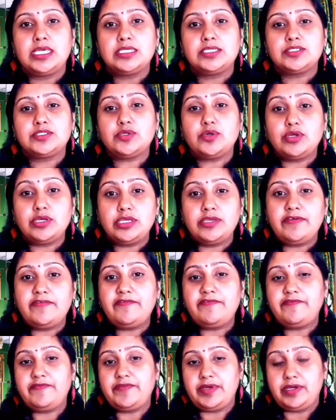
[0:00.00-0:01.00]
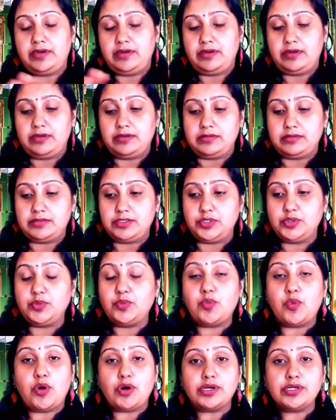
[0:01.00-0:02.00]
So if
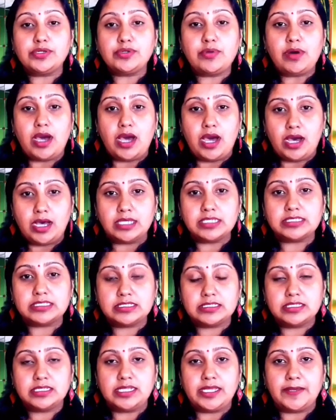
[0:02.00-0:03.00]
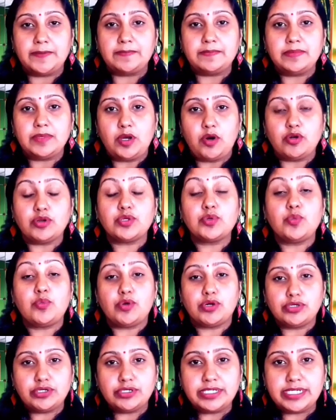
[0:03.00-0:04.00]
you want to ask them or you
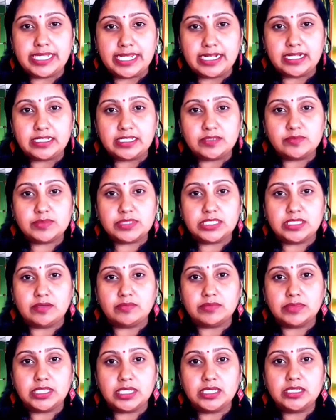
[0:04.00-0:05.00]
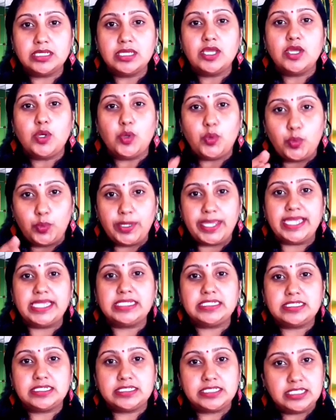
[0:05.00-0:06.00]
want to tell them something,
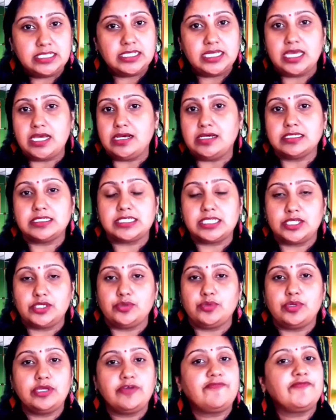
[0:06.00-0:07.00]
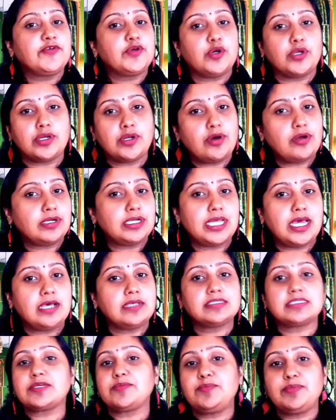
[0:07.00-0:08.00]
wait till they ask you. If you are not
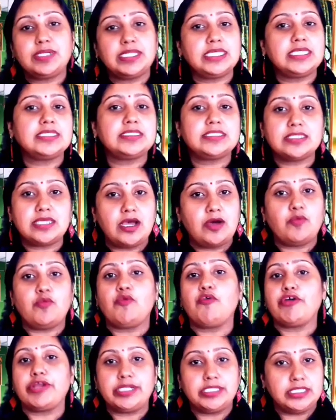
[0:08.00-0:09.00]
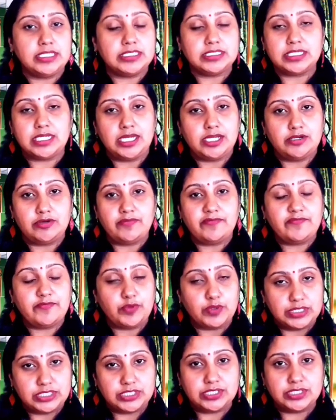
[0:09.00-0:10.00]
asked, please avoid these kind of
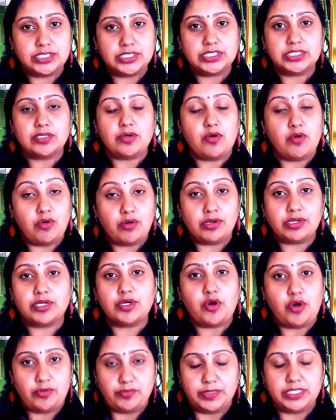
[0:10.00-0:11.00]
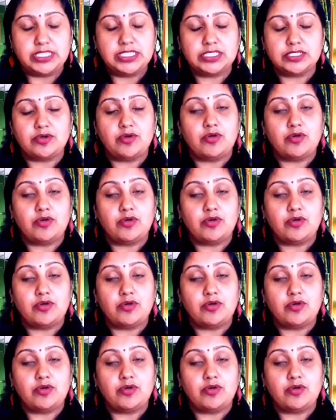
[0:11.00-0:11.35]
questions or comments